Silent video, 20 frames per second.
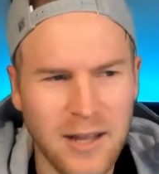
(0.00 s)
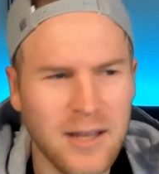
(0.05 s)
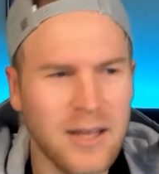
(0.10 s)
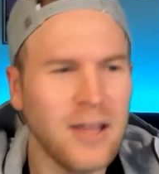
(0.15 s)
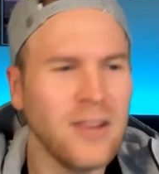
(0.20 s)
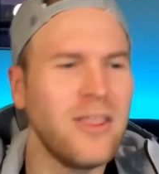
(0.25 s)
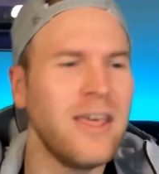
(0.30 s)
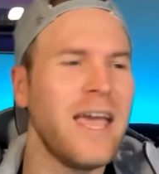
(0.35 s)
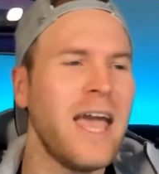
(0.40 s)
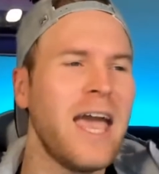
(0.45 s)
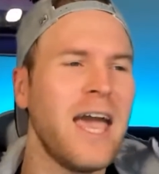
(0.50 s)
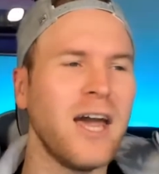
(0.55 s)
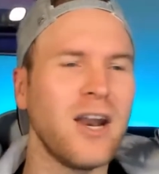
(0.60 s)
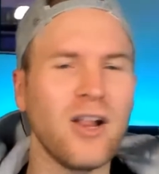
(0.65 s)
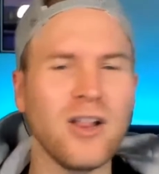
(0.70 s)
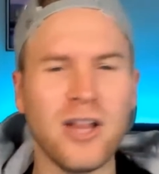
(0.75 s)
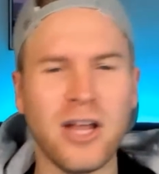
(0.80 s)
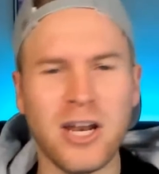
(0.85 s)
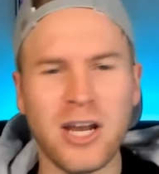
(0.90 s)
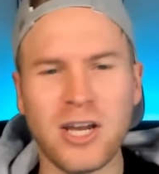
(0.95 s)
the
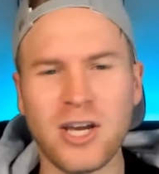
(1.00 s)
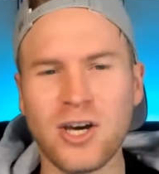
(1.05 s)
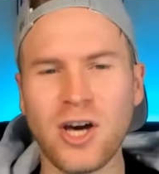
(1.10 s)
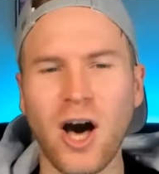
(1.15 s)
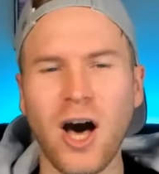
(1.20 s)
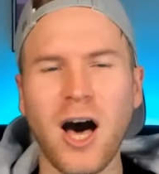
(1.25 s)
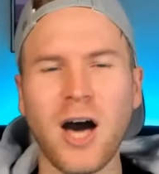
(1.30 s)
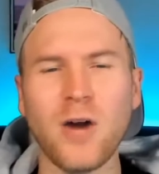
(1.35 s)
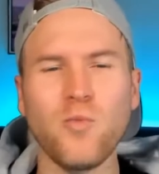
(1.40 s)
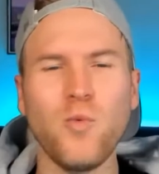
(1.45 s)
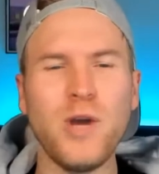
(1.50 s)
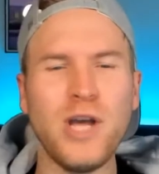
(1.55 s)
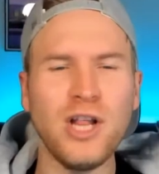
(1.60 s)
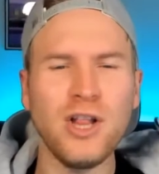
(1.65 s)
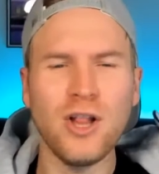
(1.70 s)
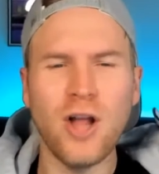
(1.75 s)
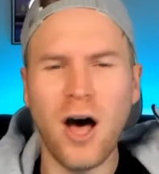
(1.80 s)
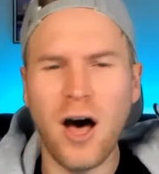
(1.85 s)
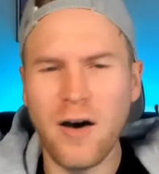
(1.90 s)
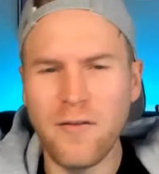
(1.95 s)
analytic god. We
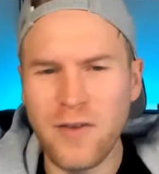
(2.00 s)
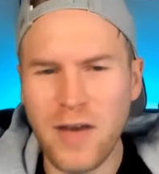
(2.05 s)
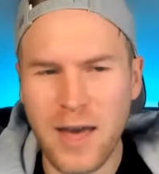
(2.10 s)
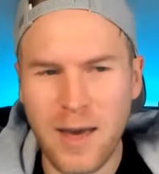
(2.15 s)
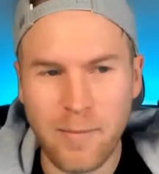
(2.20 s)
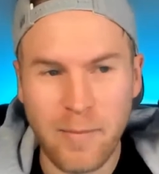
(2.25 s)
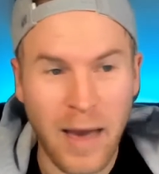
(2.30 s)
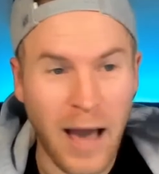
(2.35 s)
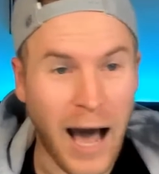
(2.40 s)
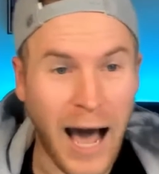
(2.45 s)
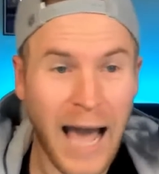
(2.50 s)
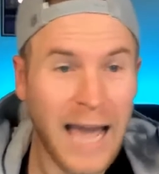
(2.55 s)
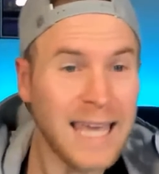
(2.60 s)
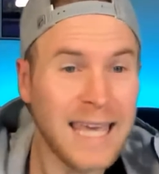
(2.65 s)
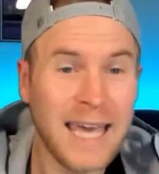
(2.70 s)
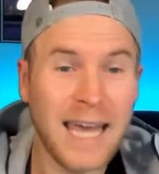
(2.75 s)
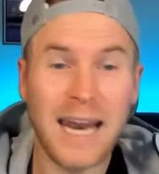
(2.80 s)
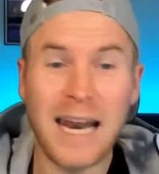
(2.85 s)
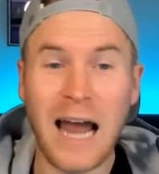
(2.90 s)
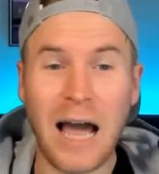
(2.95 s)
love him. I
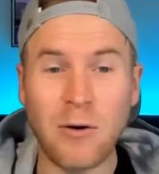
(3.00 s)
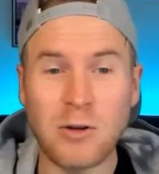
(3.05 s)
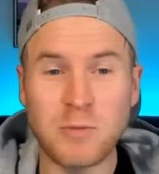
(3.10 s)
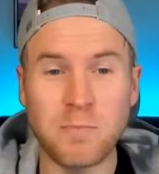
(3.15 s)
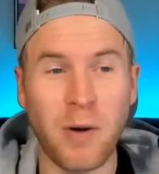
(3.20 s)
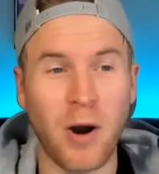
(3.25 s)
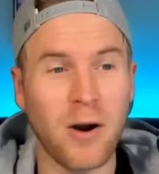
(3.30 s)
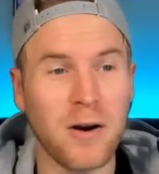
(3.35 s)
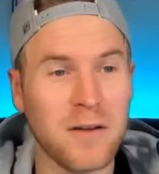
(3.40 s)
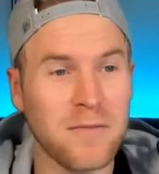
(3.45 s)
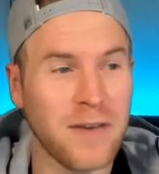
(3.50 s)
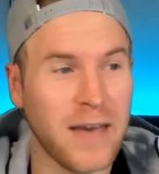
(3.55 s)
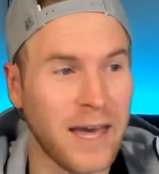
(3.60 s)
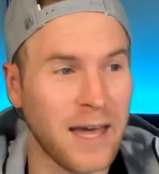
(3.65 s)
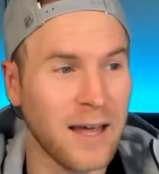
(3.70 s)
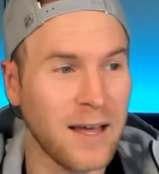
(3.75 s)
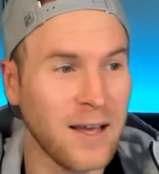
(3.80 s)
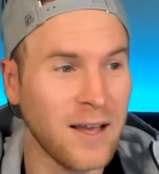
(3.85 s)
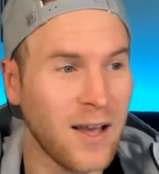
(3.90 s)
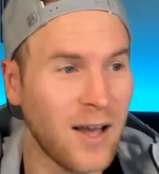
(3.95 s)
get it. I was part of it.
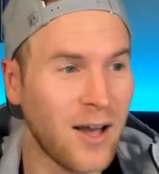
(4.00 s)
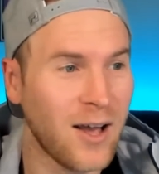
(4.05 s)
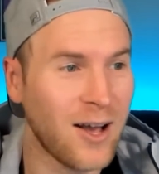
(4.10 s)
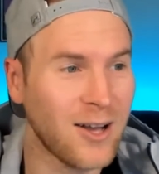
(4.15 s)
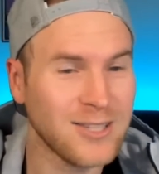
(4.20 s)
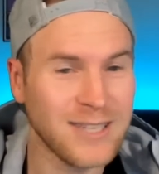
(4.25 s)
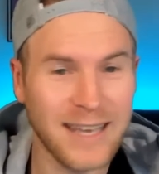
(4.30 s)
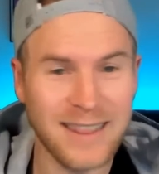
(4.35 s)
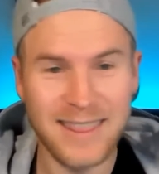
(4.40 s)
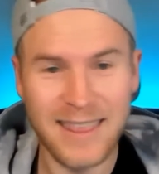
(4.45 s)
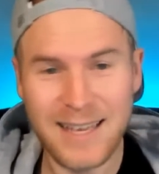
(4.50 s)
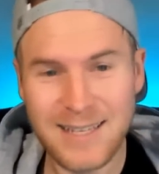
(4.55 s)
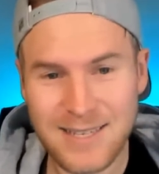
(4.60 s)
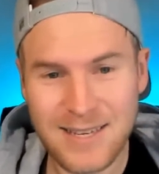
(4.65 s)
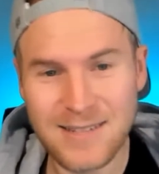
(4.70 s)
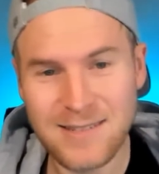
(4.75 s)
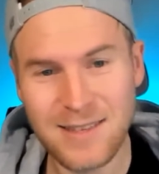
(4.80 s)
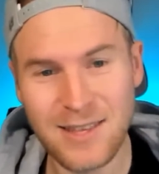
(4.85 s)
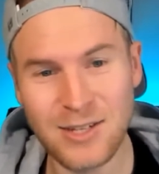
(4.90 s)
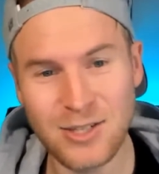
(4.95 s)
I was like, this
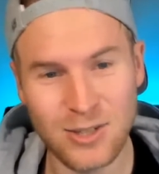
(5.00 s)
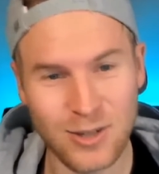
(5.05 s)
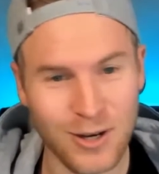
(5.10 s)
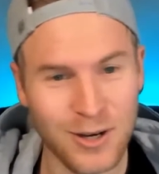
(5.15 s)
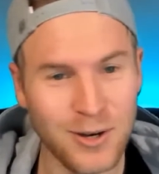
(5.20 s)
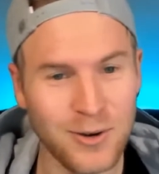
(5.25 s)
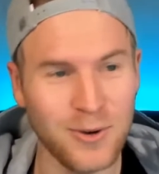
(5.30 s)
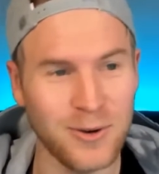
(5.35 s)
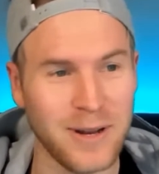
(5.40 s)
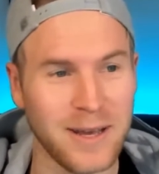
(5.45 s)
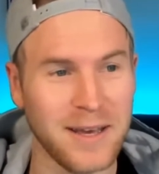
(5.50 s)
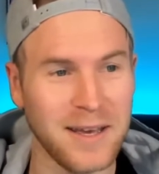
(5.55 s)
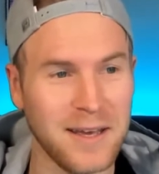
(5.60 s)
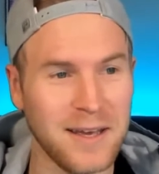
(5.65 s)
is the dude.